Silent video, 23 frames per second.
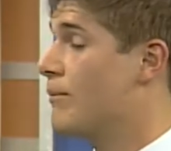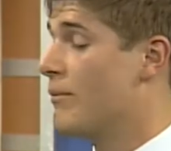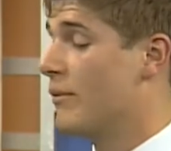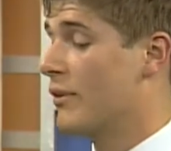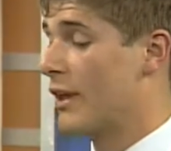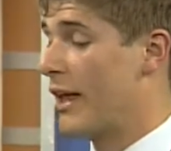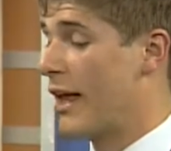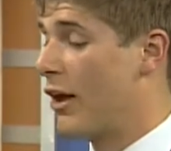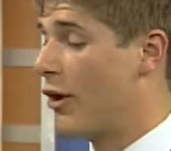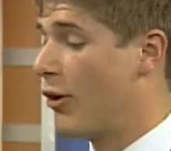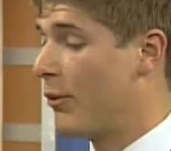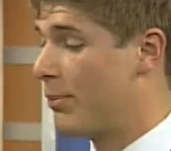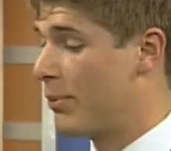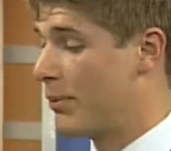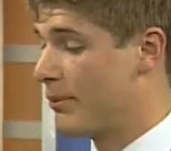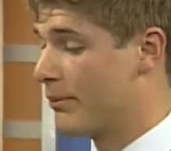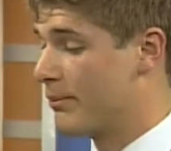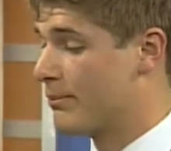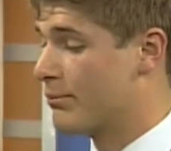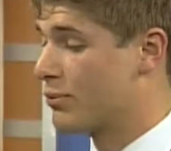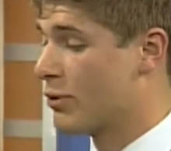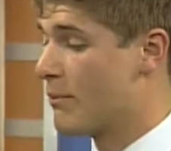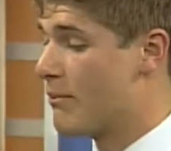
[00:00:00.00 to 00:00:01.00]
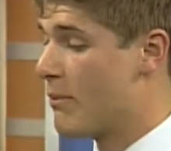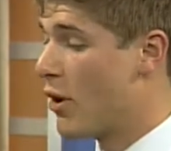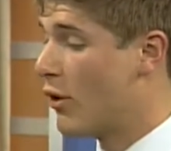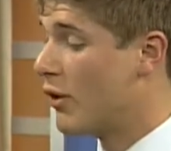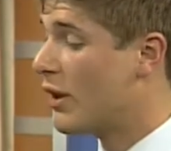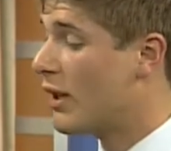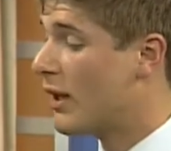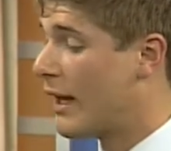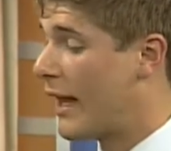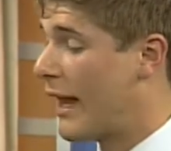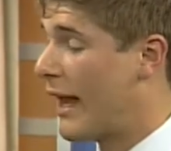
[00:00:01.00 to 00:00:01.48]
help promote
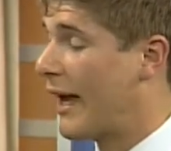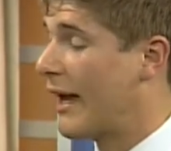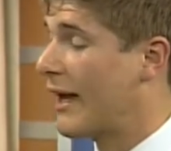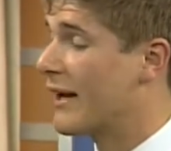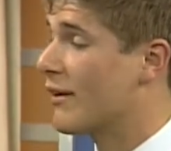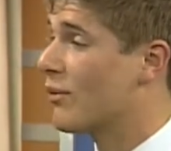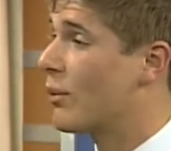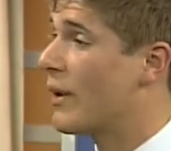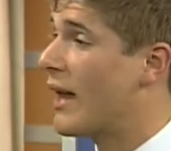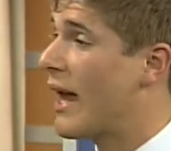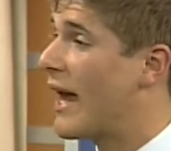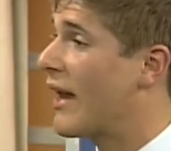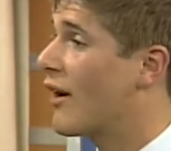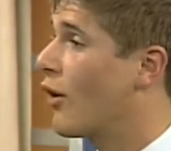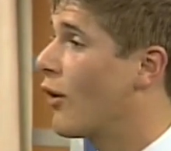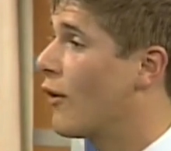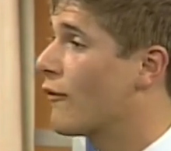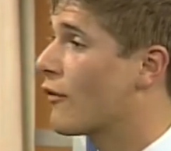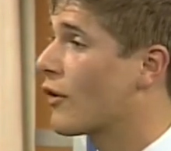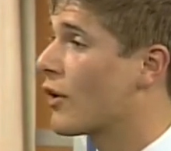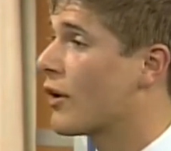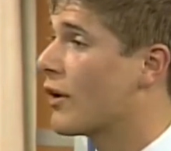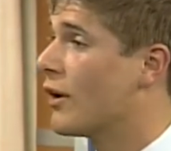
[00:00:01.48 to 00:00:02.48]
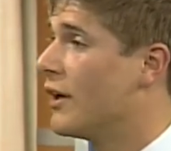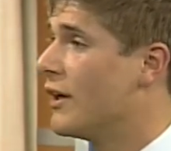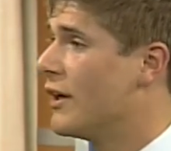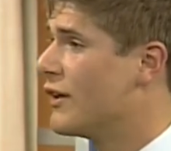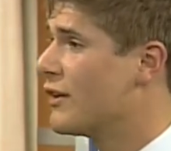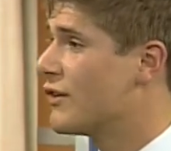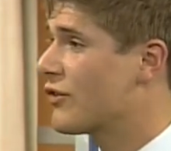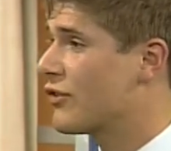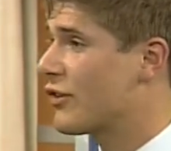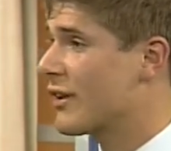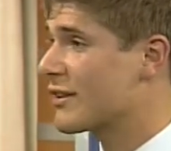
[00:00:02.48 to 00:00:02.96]
it, and we had over
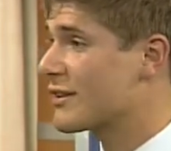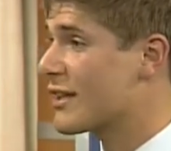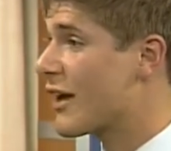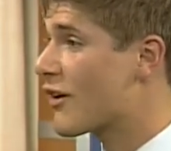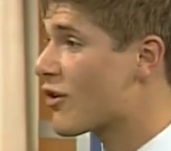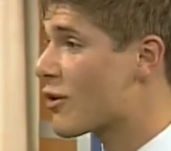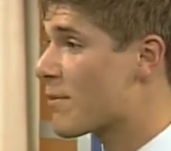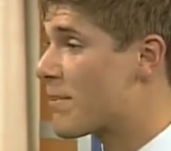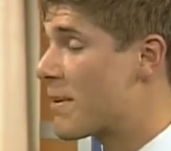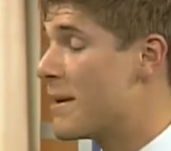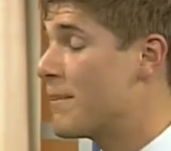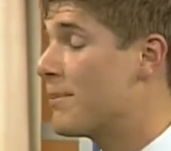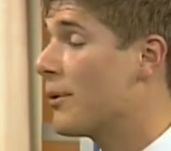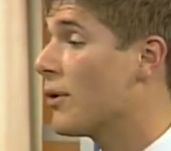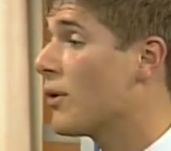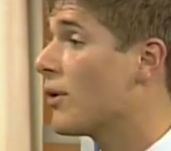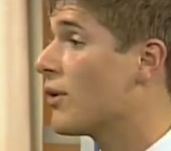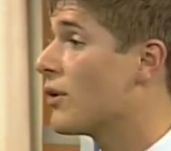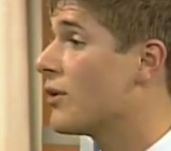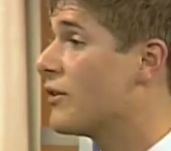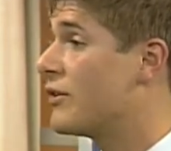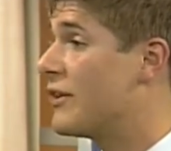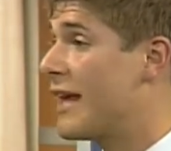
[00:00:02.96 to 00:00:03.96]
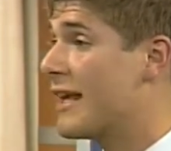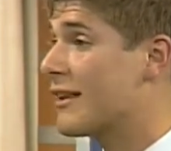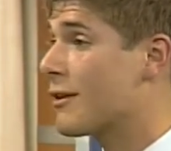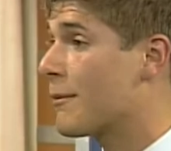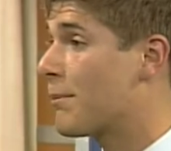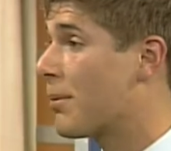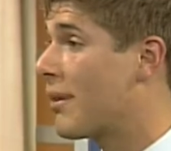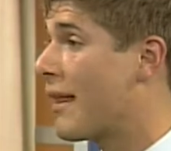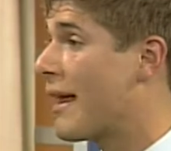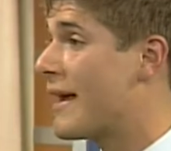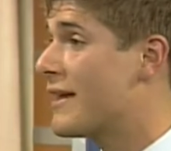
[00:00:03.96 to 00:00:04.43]
600 people take the
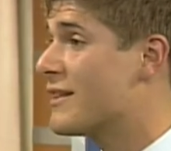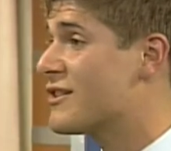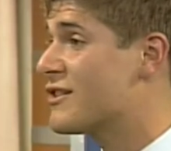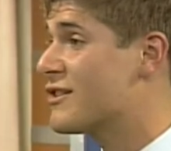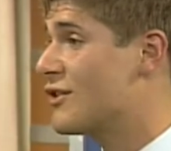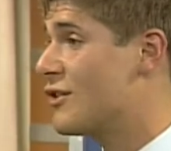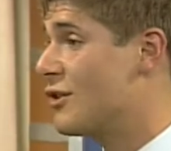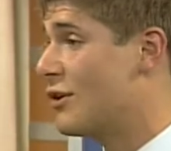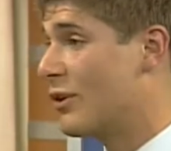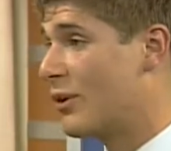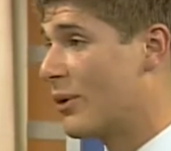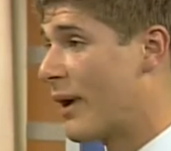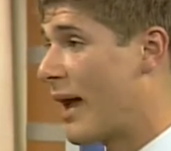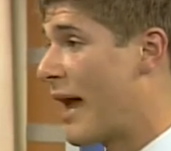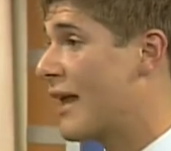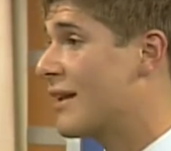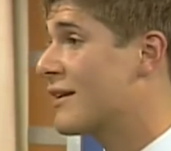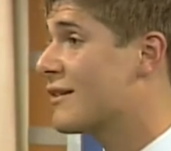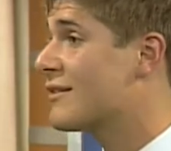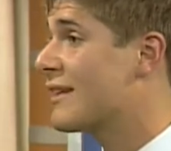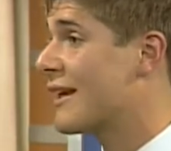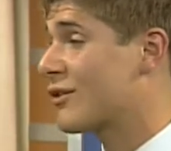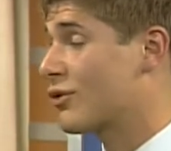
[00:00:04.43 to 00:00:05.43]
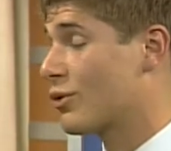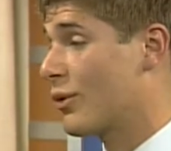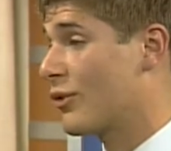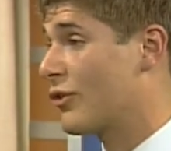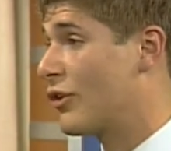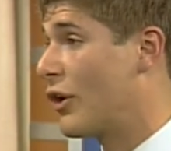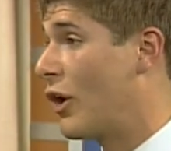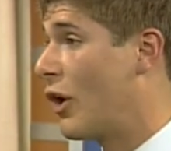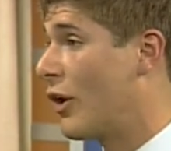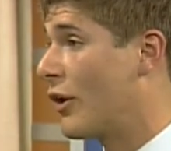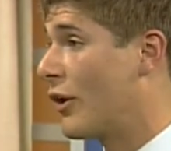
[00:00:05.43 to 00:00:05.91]
pledge to end sexual
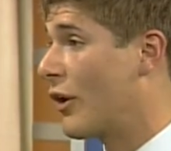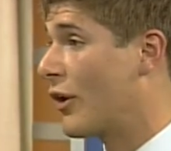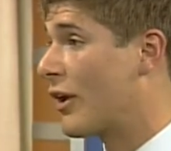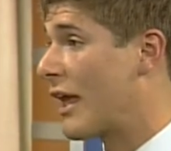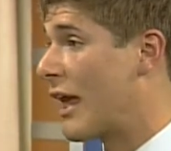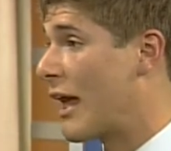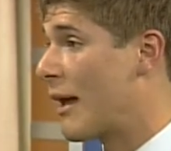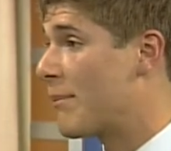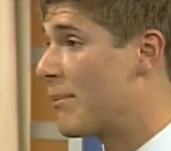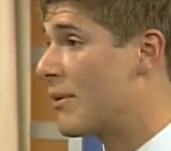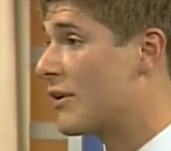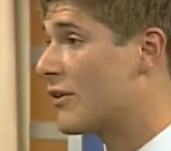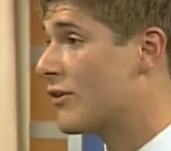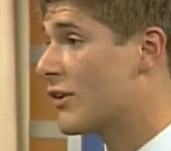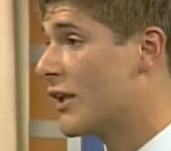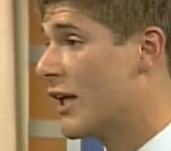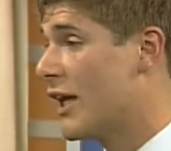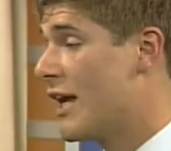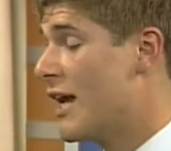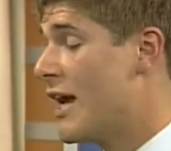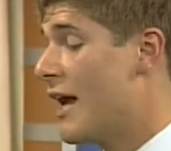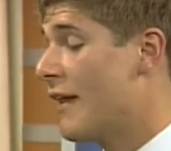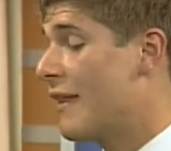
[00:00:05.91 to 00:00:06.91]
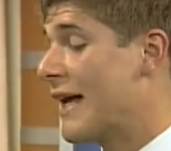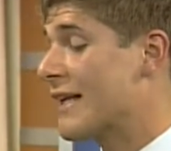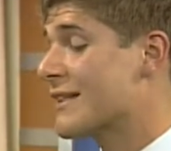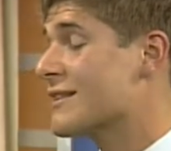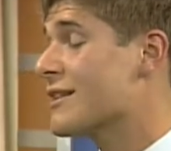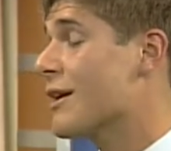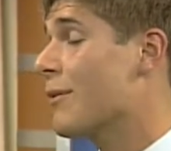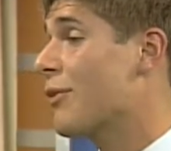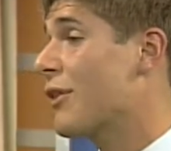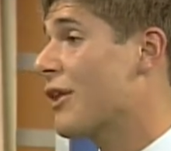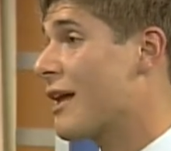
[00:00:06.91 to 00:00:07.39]
assault on our campus. Hmm. That's
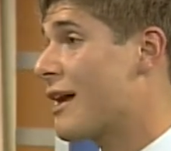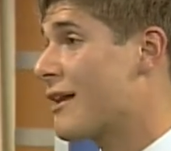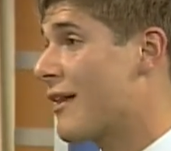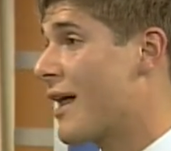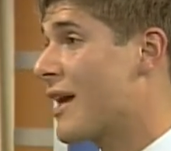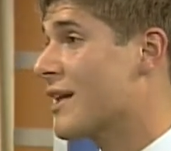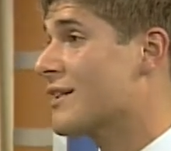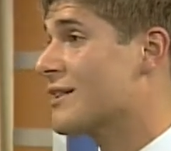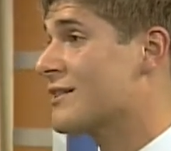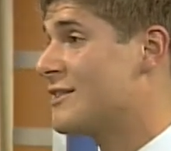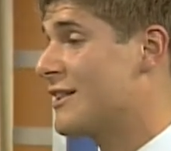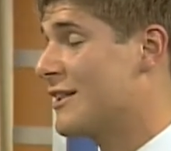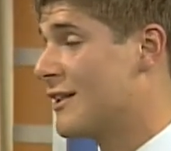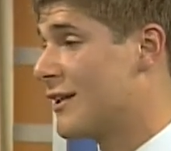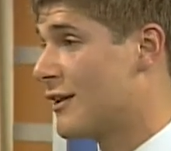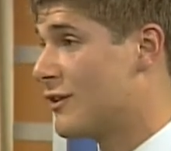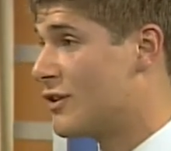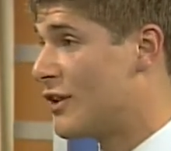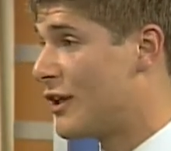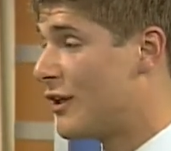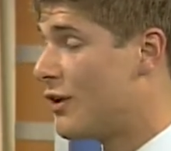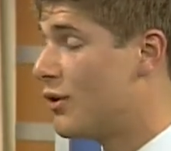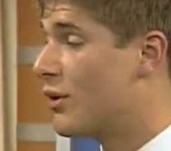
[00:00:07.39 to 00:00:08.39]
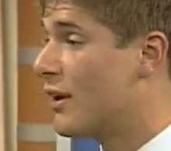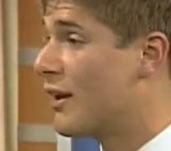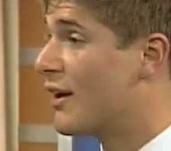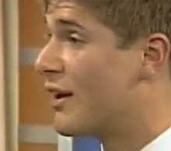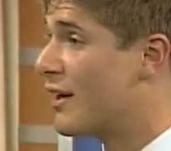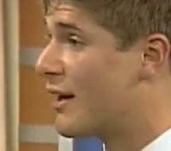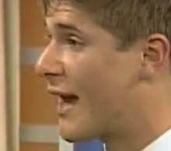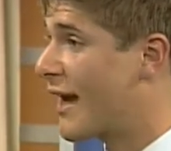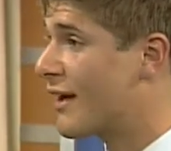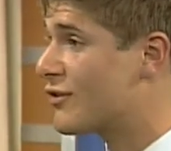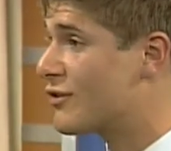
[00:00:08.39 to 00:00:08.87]
something I'd like to see continued into
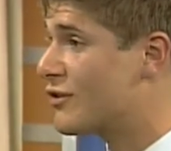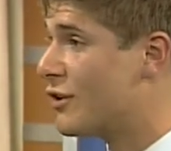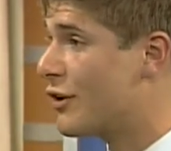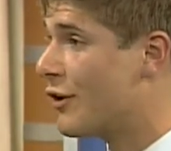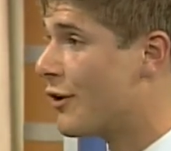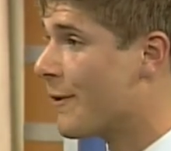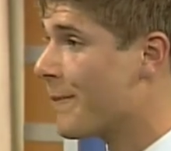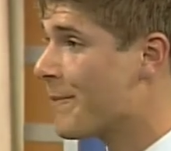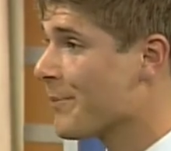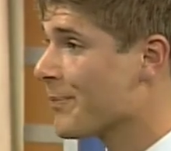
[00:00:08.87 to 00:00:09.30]
next year,